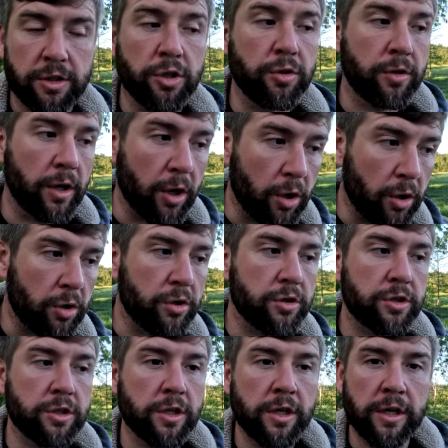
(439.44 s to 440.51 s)
to
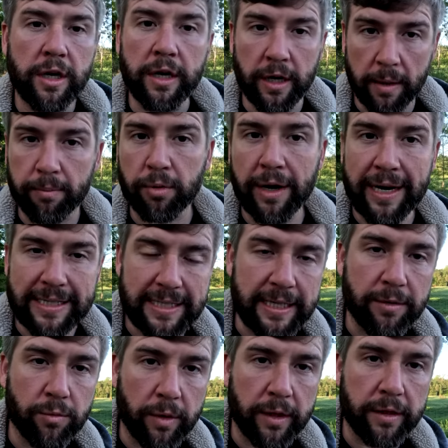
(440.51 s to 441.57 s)
cause an
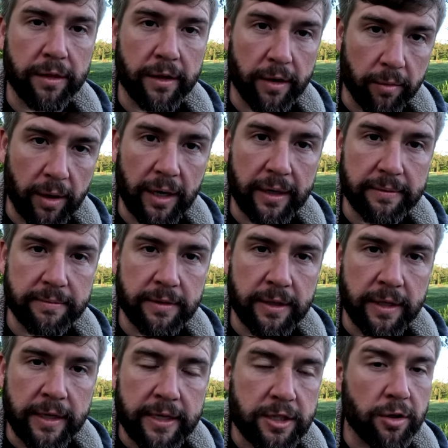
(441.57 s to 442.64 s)
uprising with Iran.
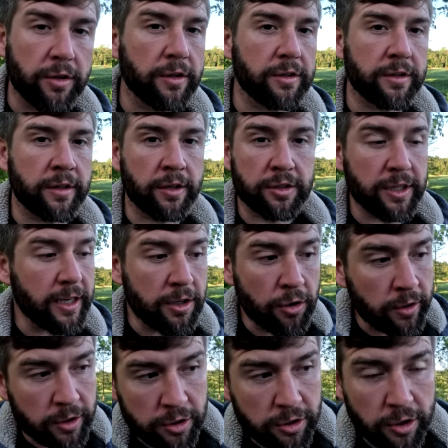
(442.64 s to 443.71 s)
So they're, they're saying
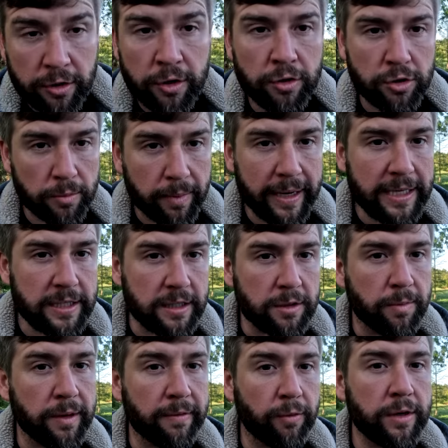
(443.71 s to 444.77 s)
you can still use your
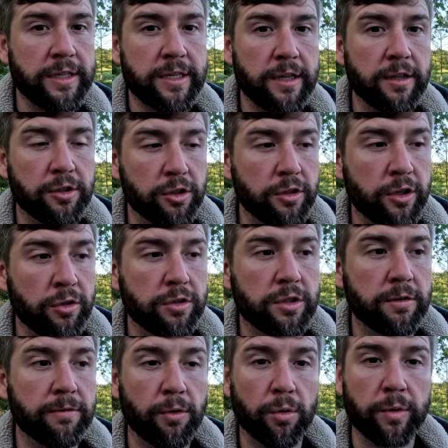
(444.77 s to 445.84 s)
bases, but if we see that you're
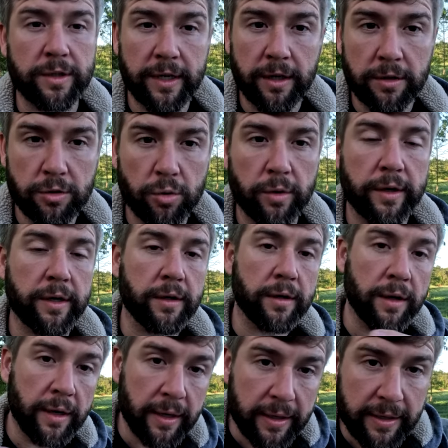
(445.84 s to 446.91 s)
using them for retaliatory
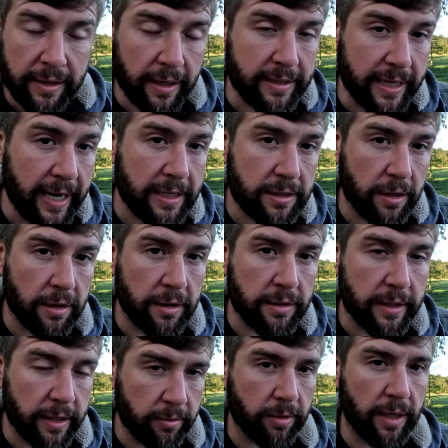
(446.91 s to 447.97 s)
uh, attacks
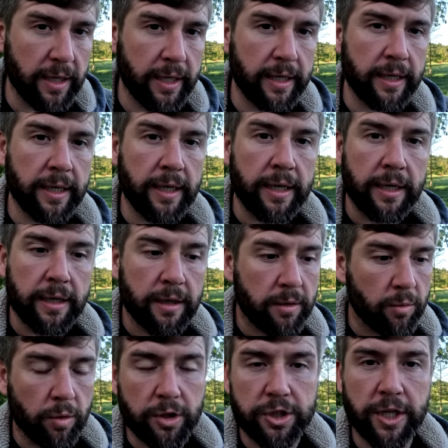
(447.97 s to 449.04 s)
on Iran,
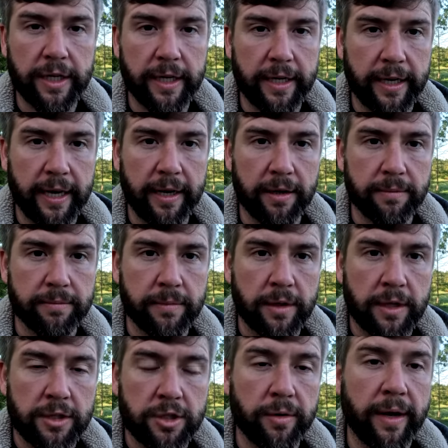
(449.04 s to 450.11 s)
we're shutting it down.
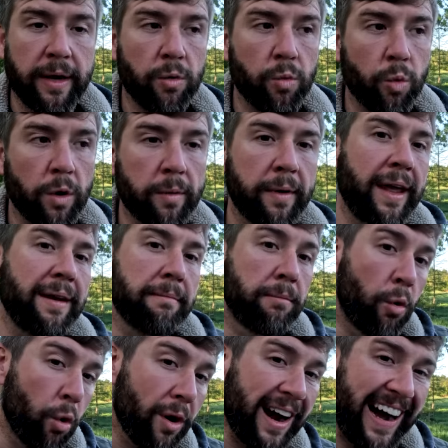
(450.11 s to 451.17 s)
So now we're getting
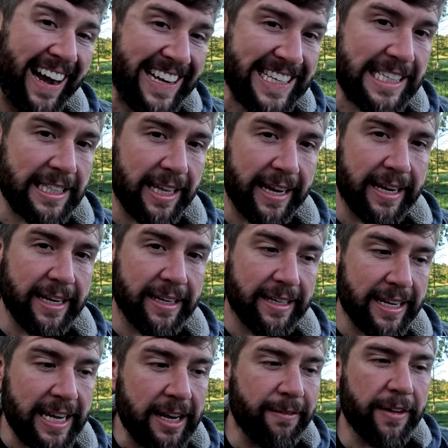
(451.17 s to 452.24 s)
more
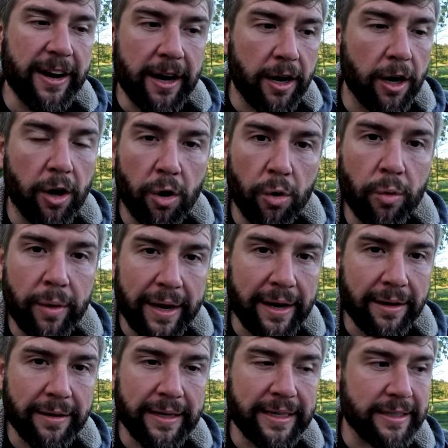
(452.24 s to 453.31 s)
isolated, even in our own
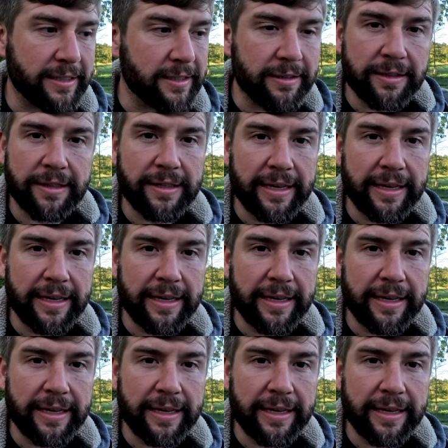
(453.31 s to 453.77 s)
areas,